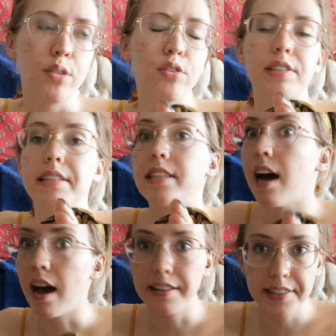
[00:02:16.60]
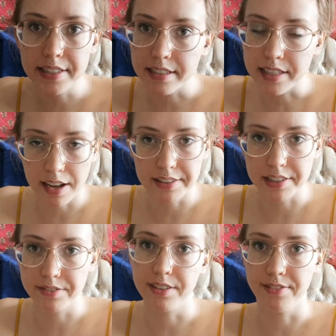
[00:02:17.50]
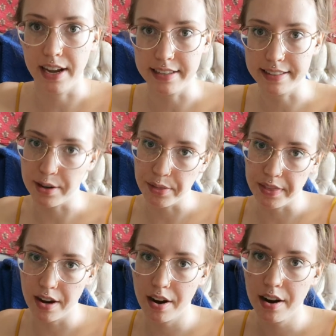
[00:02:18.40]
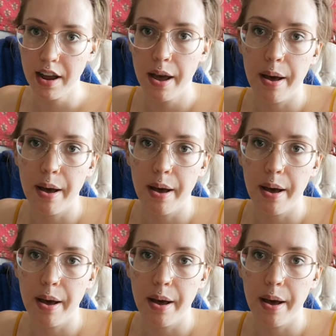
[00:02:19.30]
there's tons and tons of advice out there